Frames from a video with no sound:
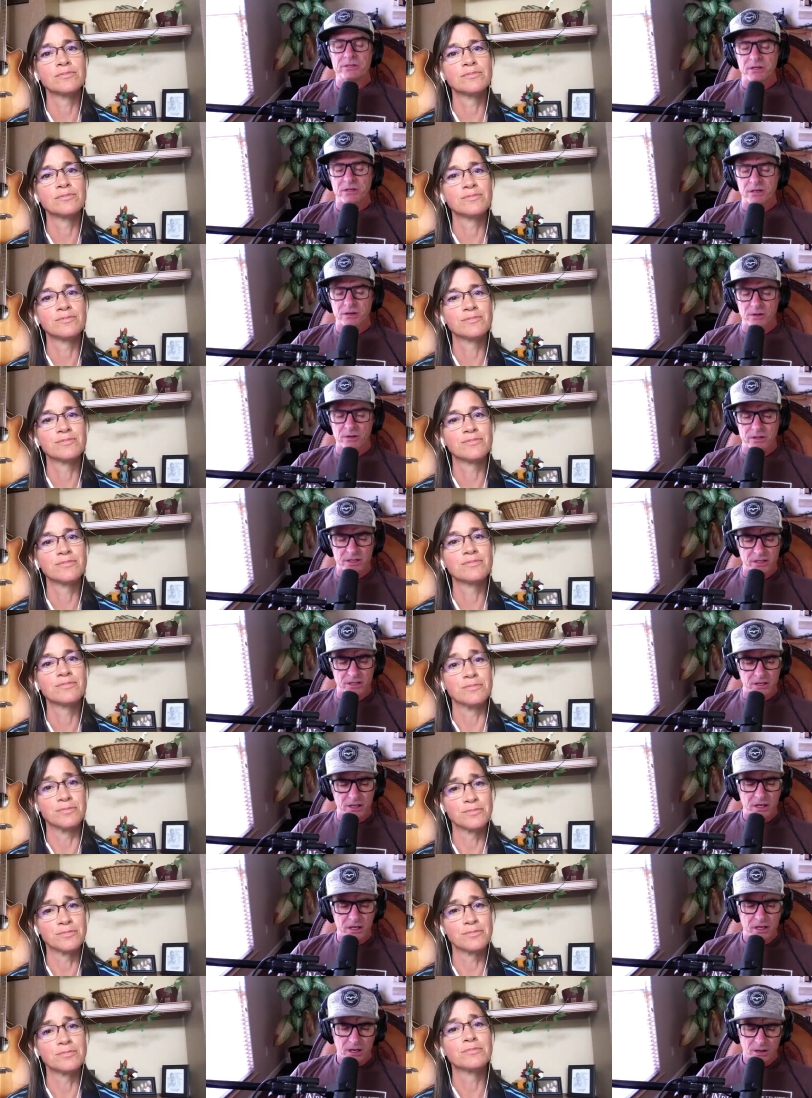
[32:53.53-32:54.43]
Speaker 1: ago, I think.
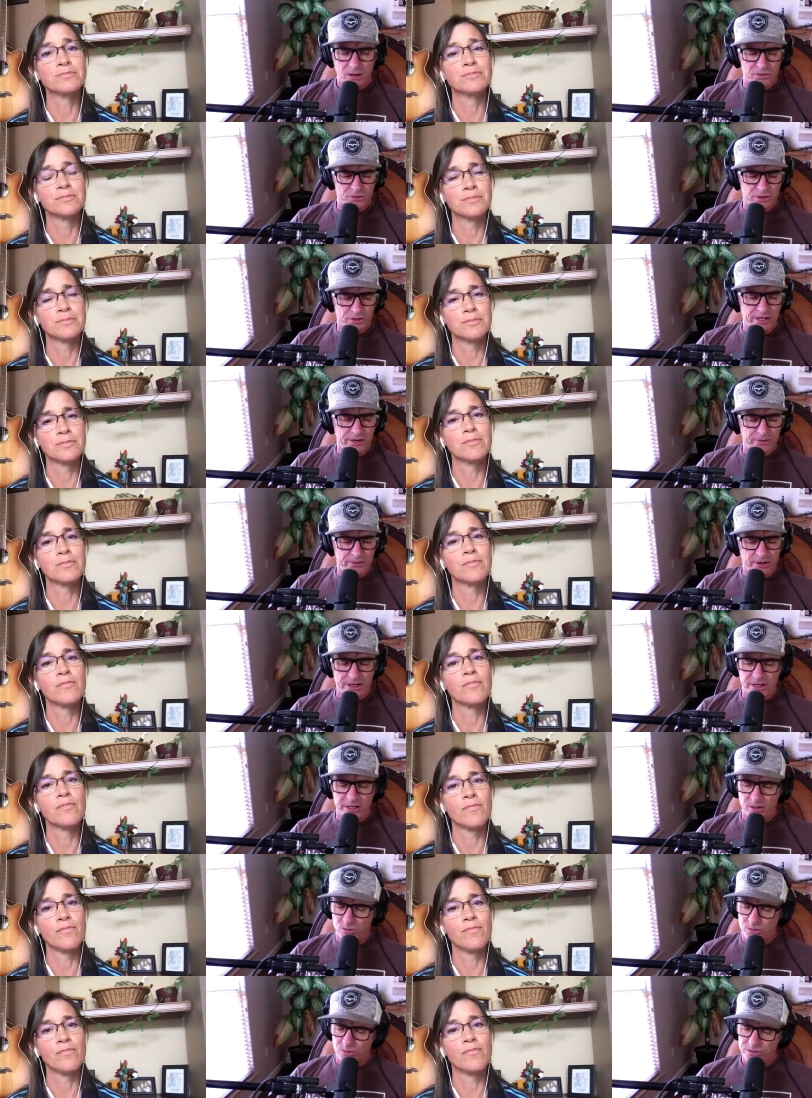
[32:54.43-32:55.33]
I was training
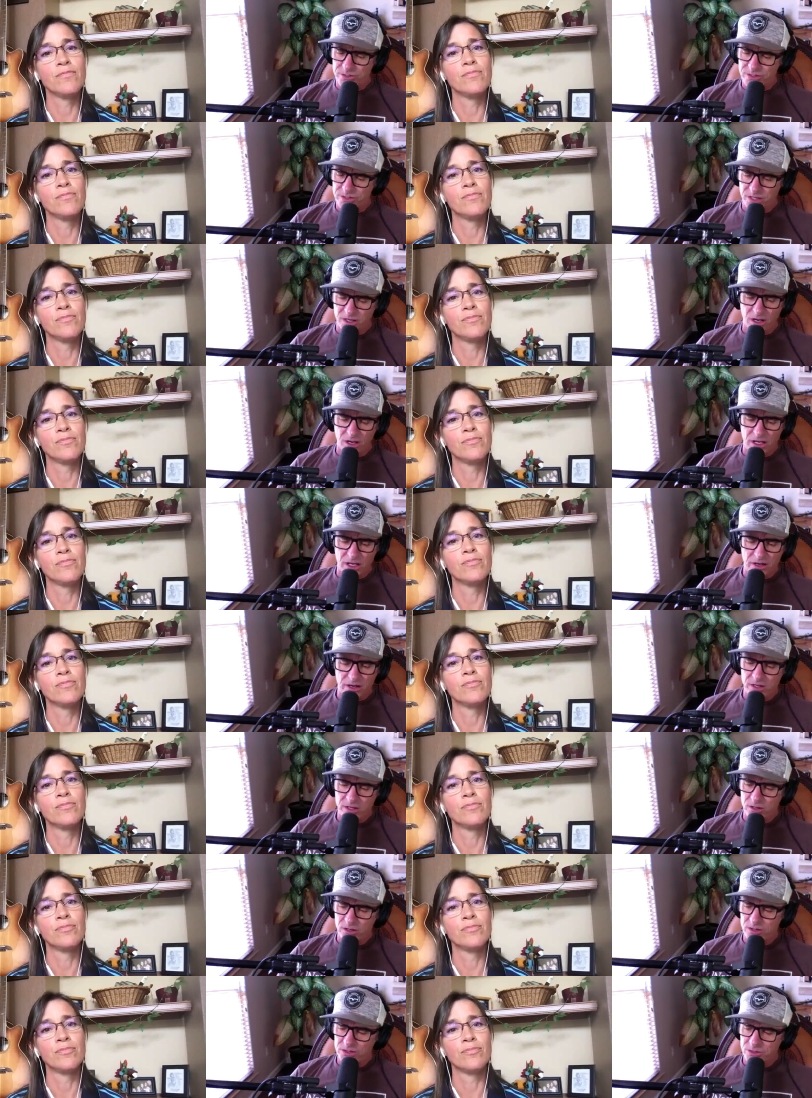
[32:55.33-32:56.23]
reining horses and, and I
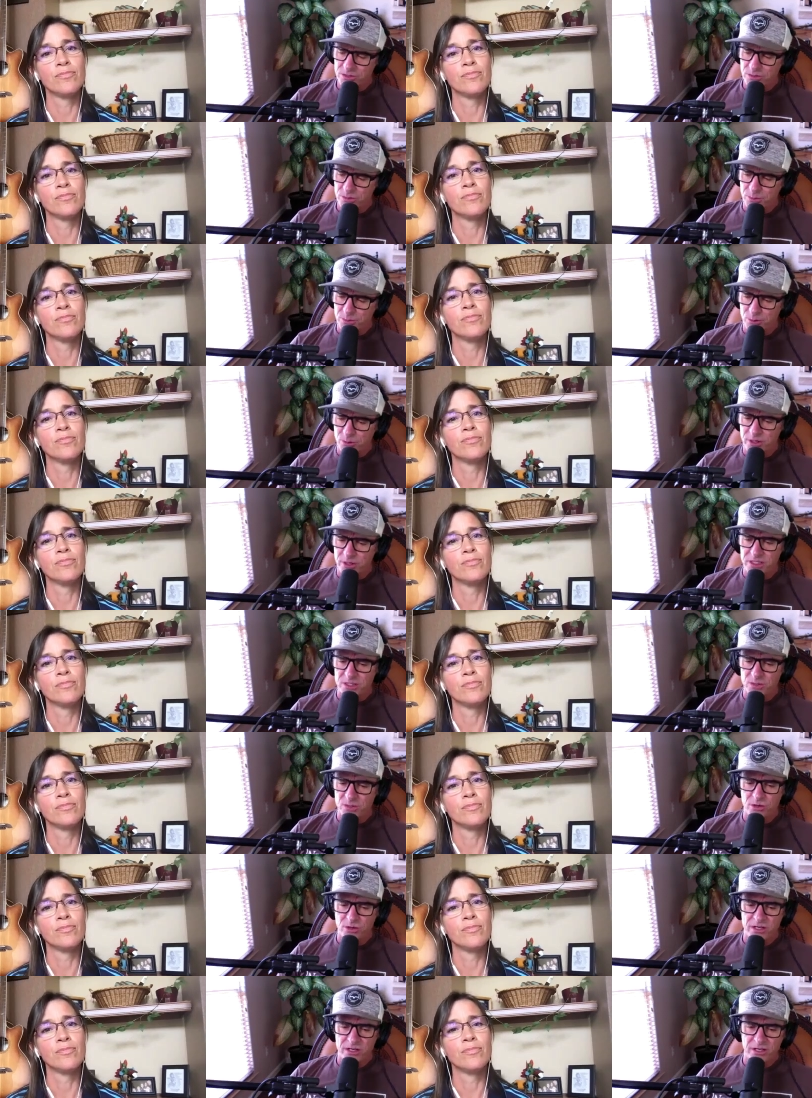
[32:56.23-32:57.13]
got to a point
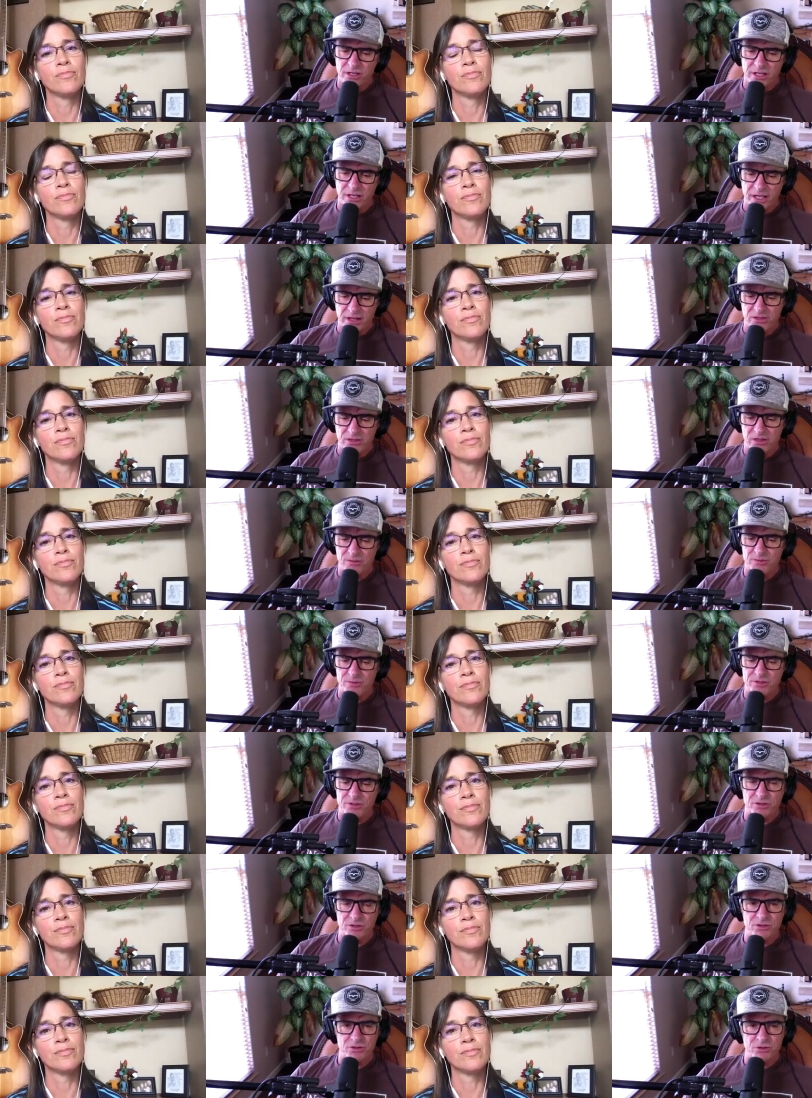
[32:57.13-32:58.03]
where I could get them
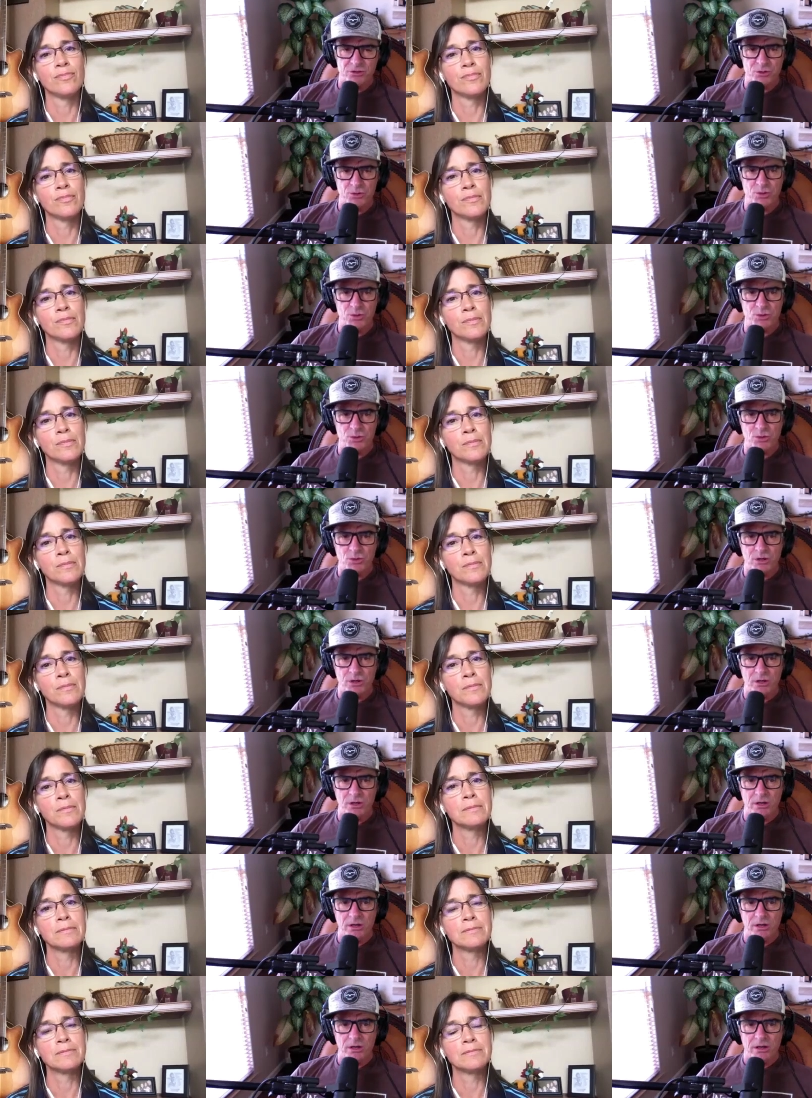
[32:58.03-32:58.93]
to do
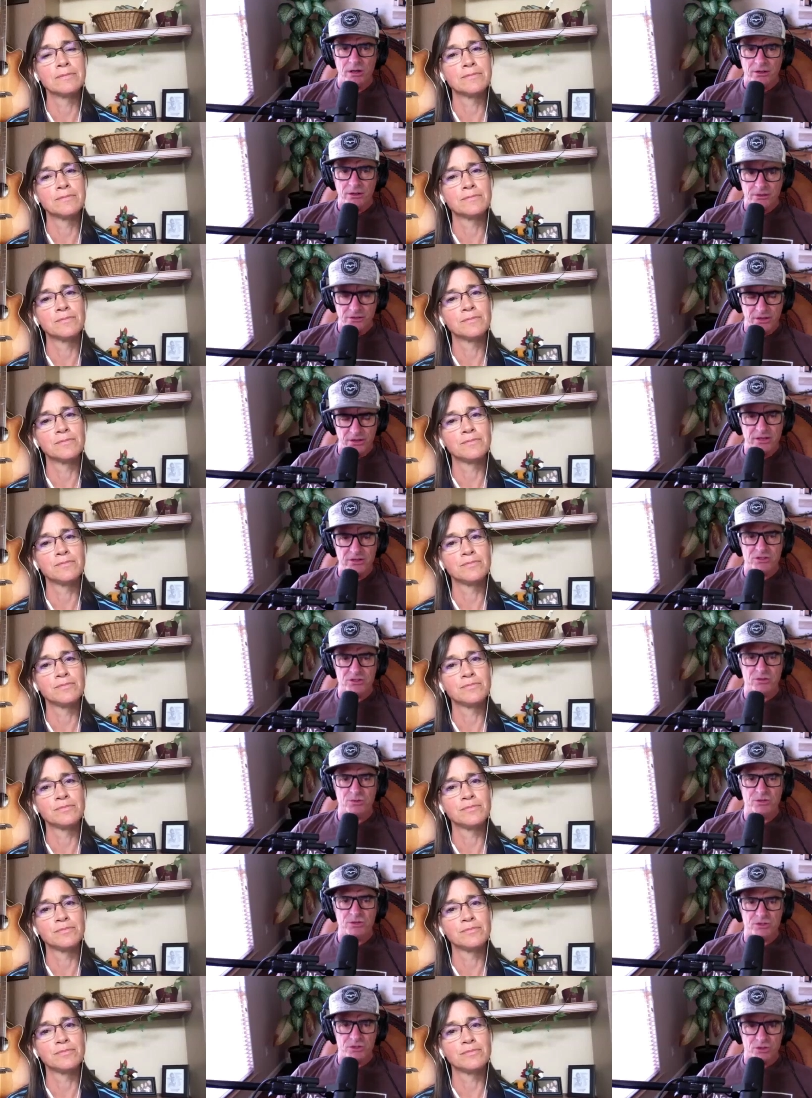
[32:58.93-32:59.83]
things
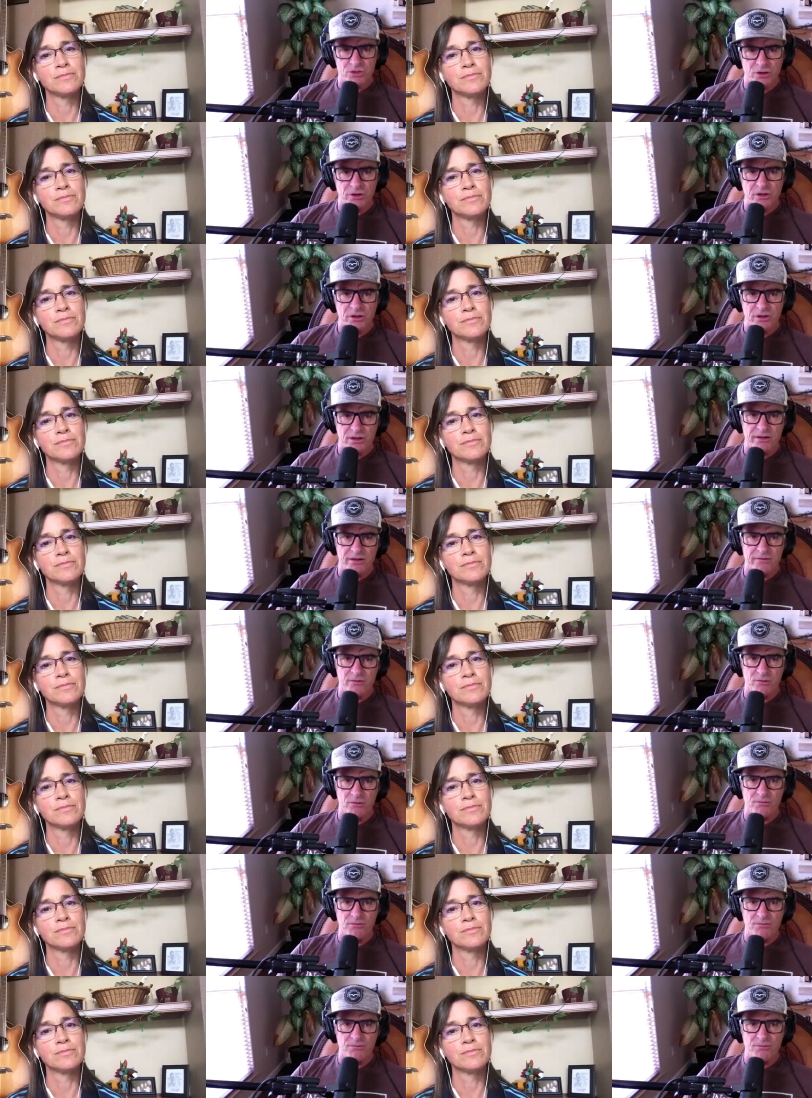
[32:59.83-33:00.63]
to a certain level.